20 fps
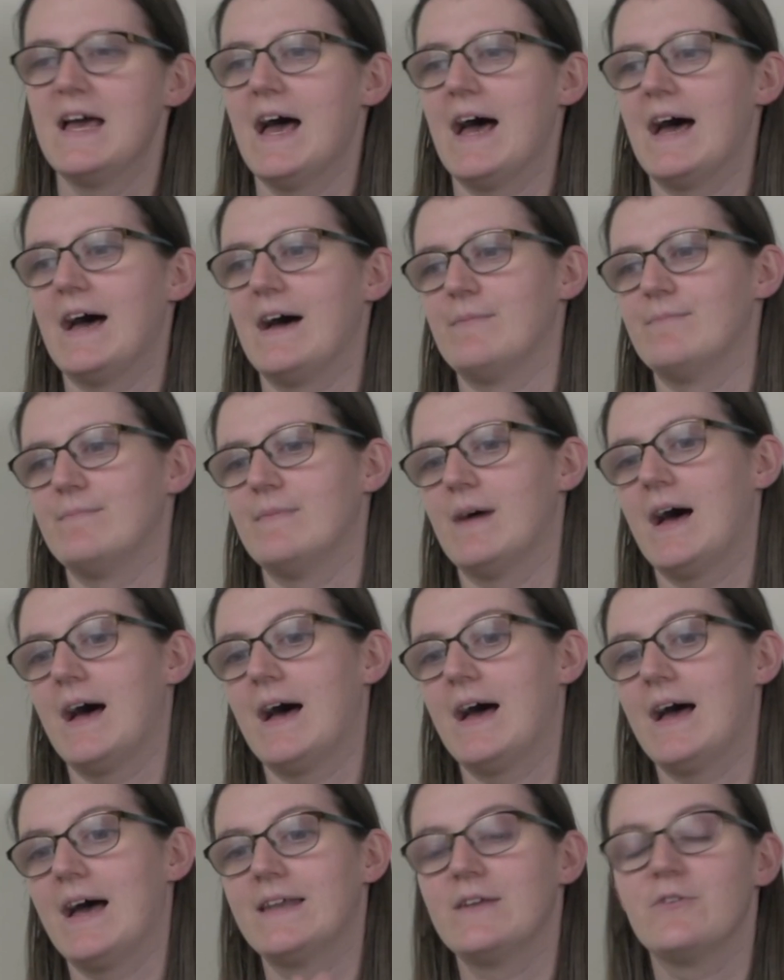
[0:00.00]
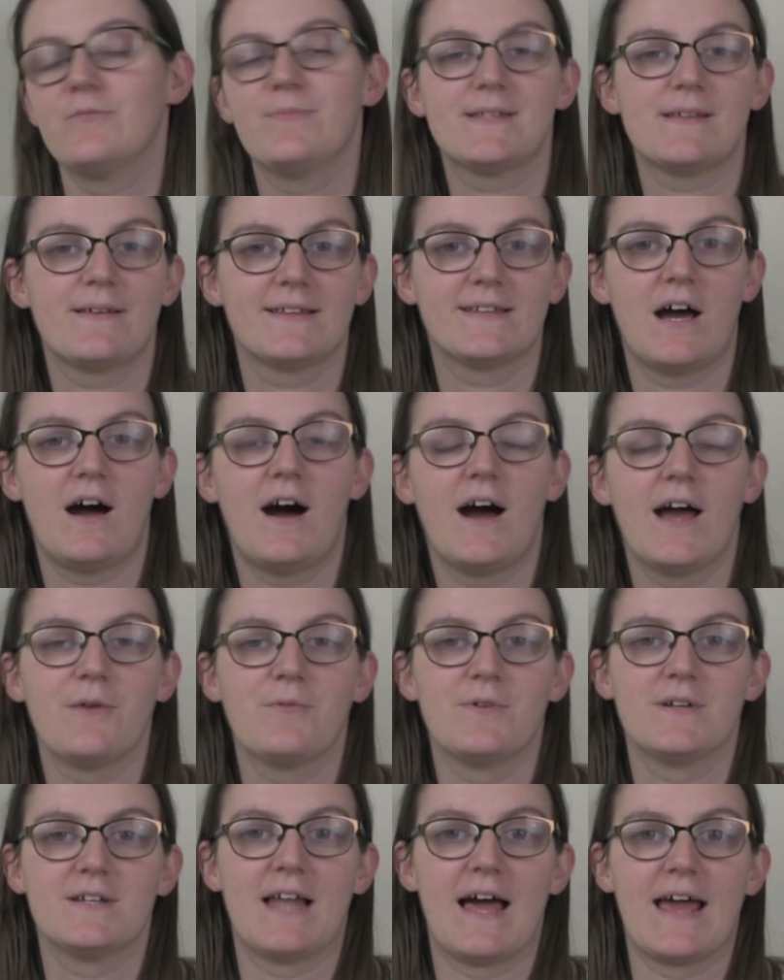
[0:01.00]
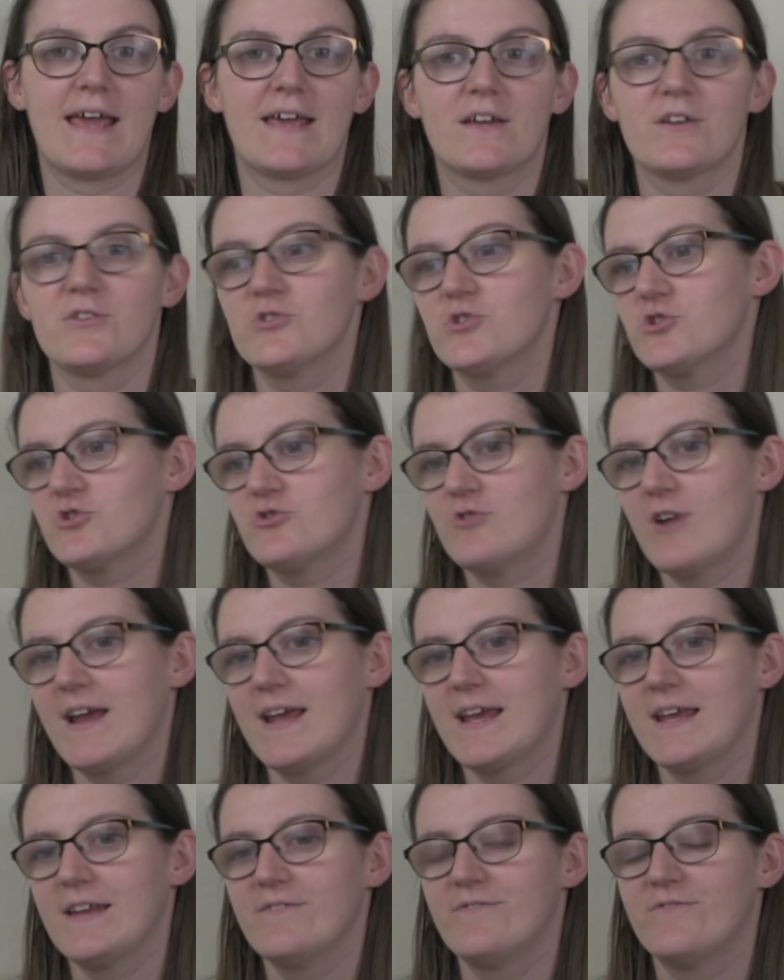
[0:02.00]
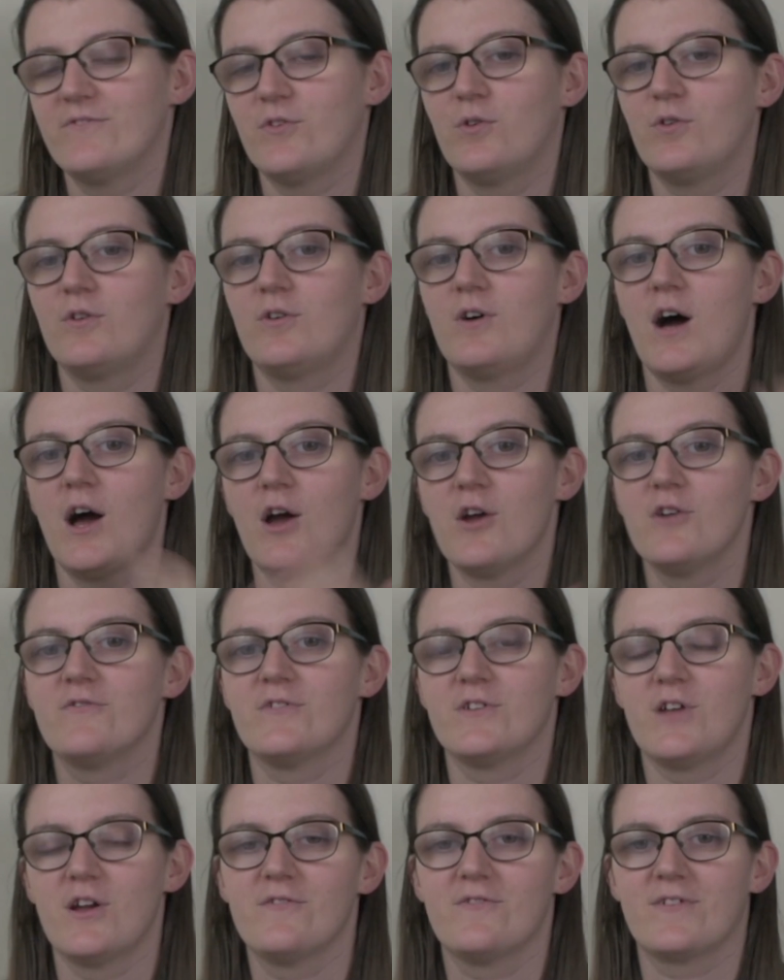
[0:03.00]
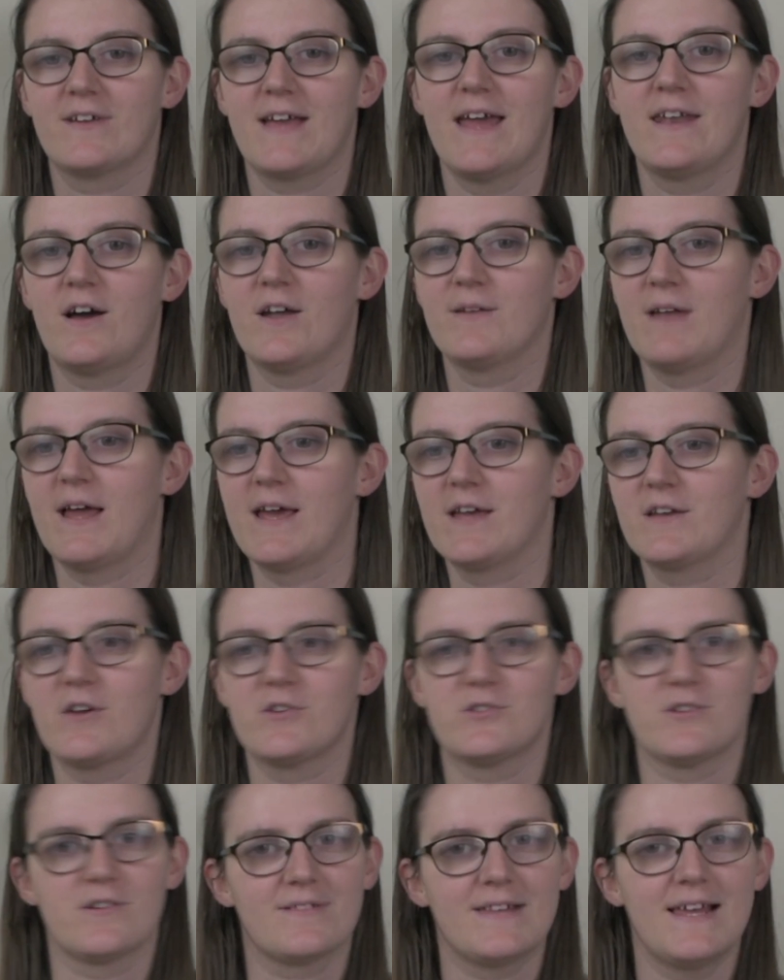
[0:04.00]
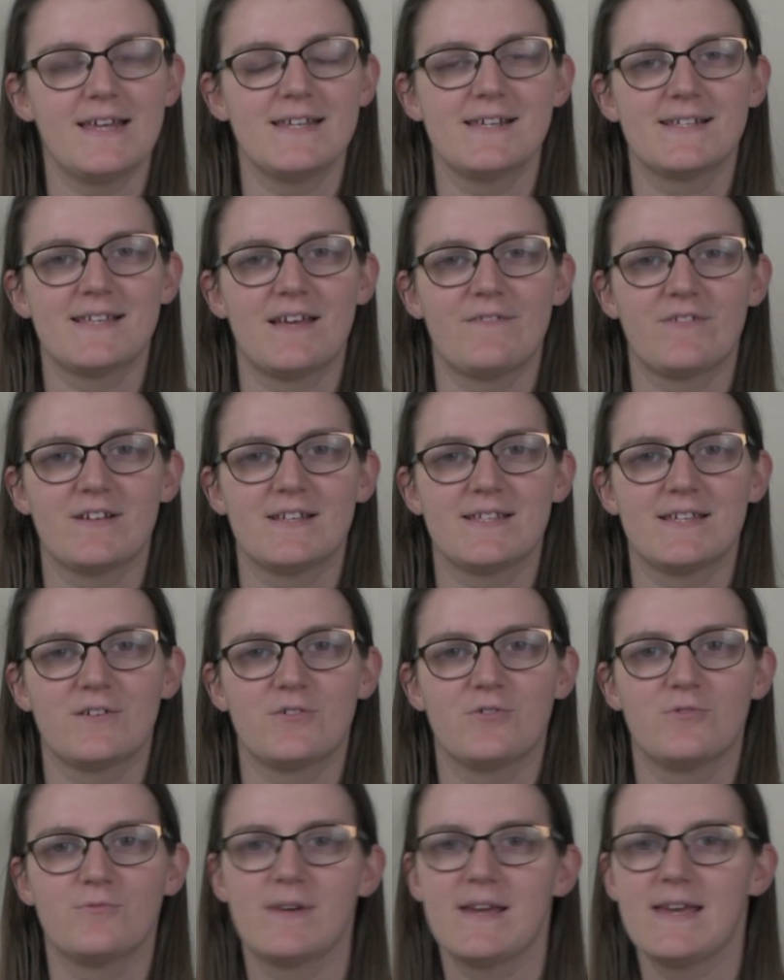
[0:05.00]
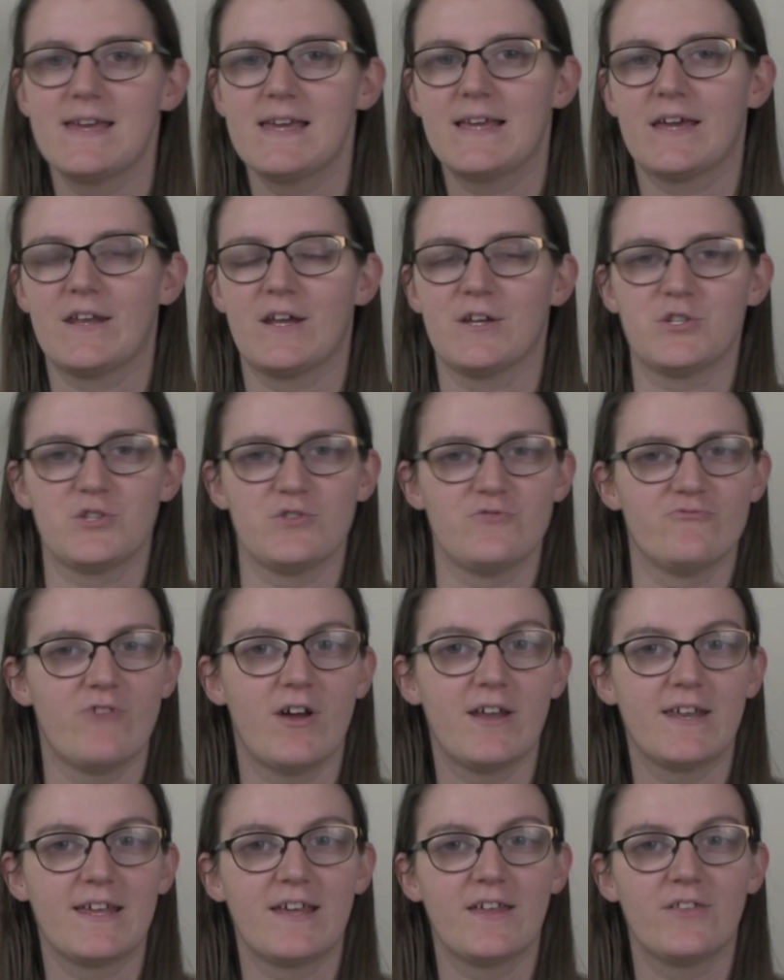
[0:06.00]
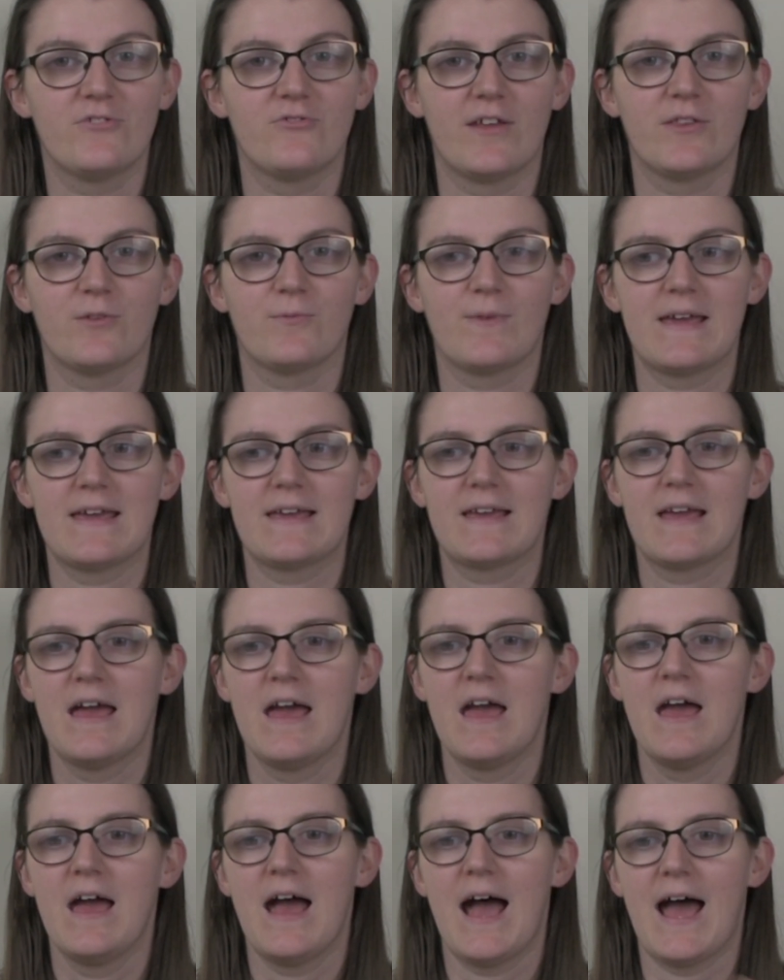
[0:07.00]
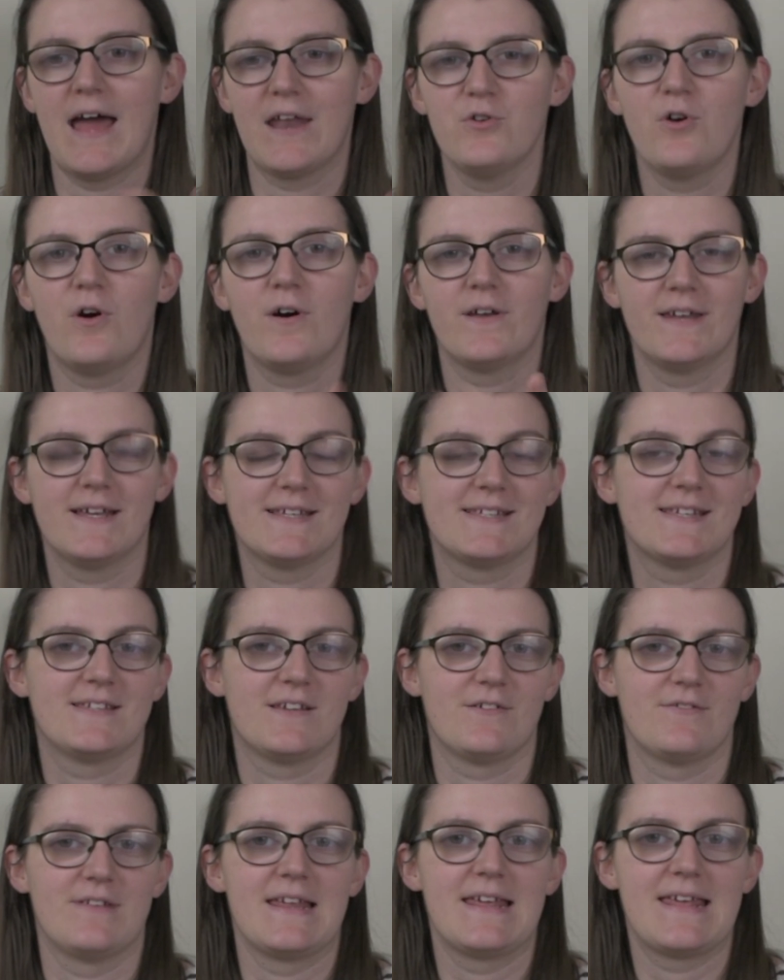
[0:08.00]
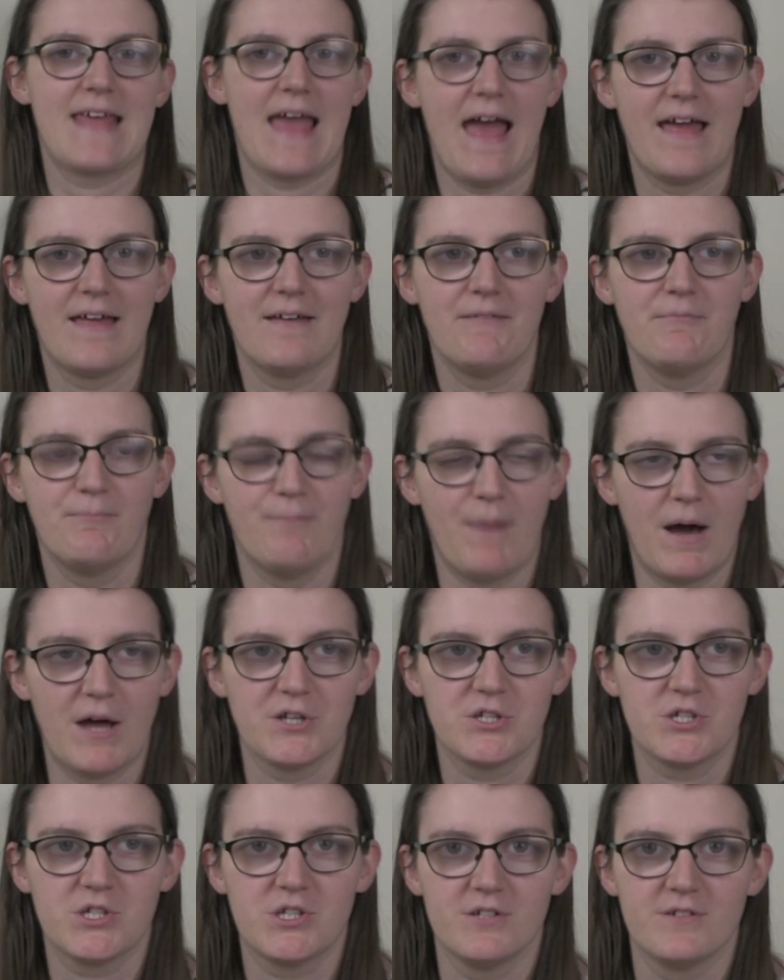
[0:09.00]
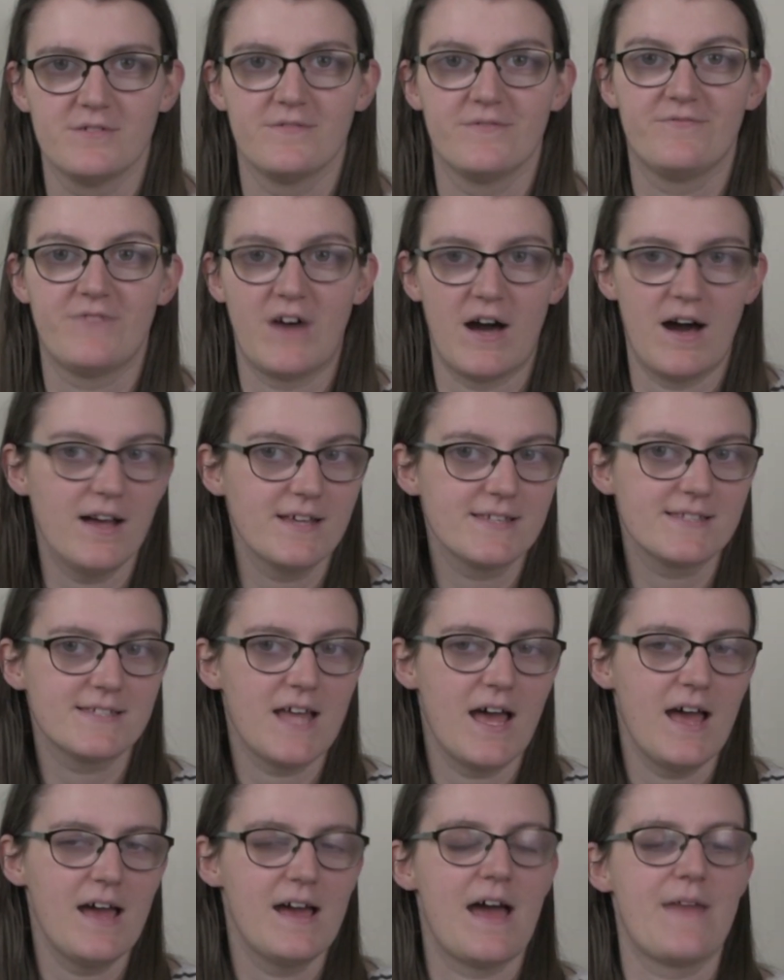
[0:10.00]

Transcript: And it would be something that I would train for over and over again. I'd go to athletics every single week, and I'd do running throughout the week and not necessarily get much faster.